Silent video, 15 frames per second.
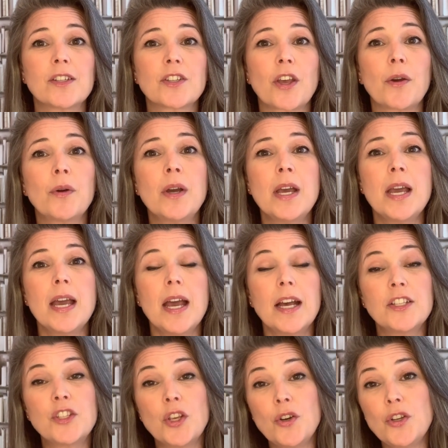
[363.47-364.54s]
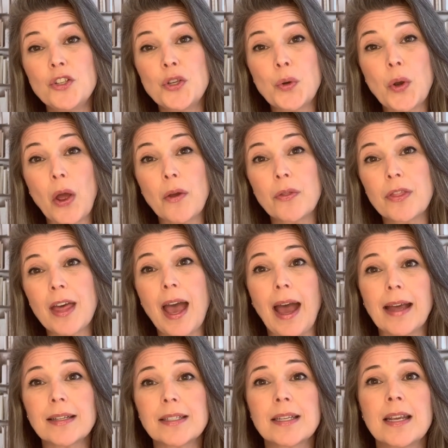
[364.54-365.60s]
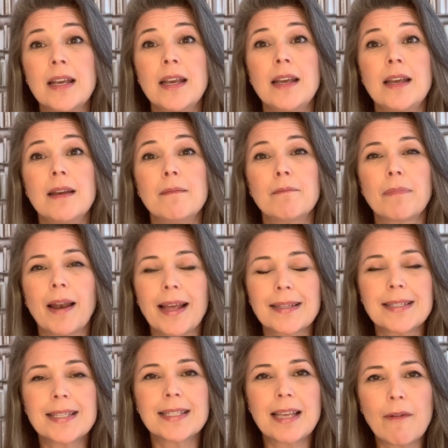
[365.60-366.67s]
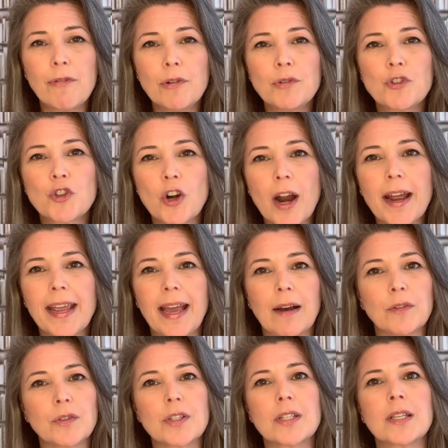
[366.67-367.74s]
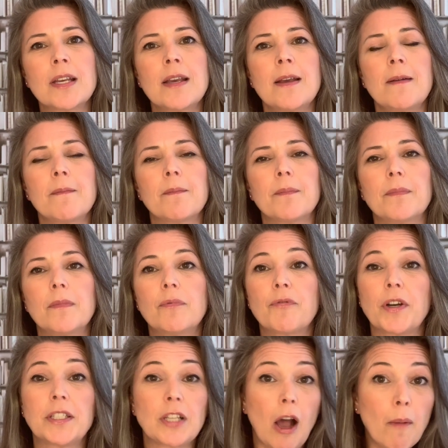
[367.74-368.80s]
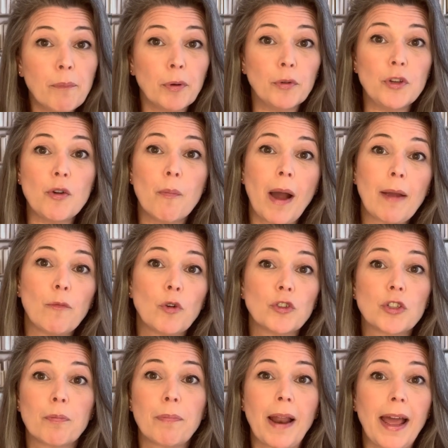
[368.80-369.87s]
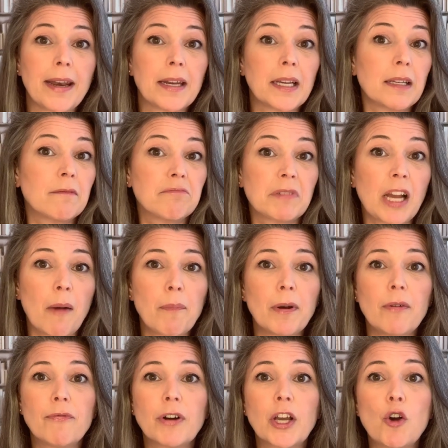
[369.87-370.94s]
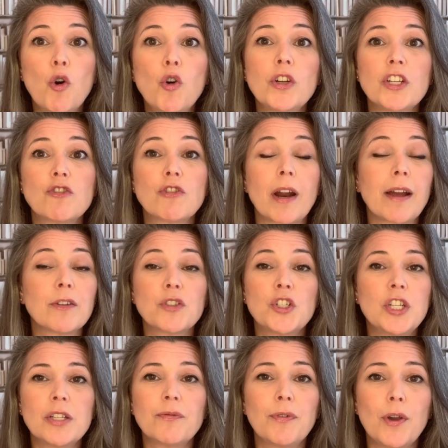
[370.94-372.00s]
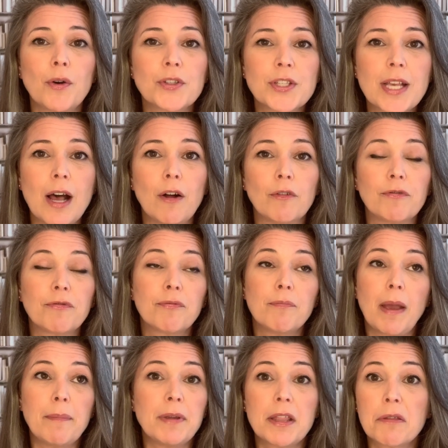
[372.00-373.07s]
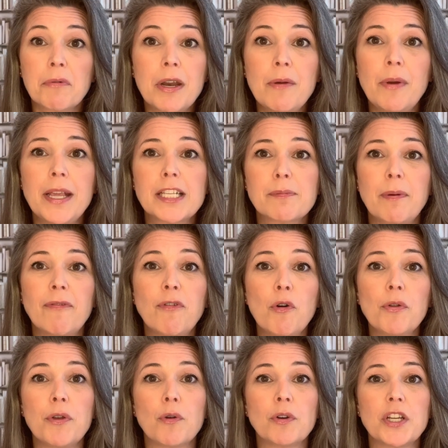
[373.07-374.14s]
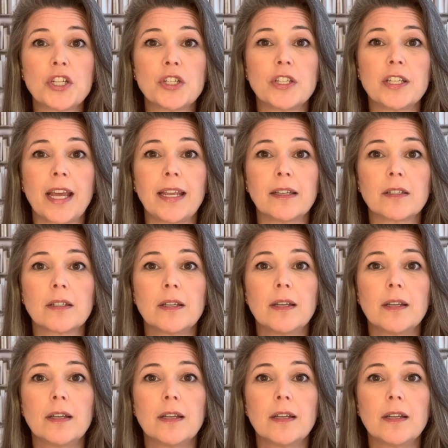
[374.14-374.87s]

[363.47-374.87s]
So as soon as you know that, plan several tryouts. For example, you might want to plan a couple of recorded tryouts just for yourself, maybe 3 weeks before the audition date.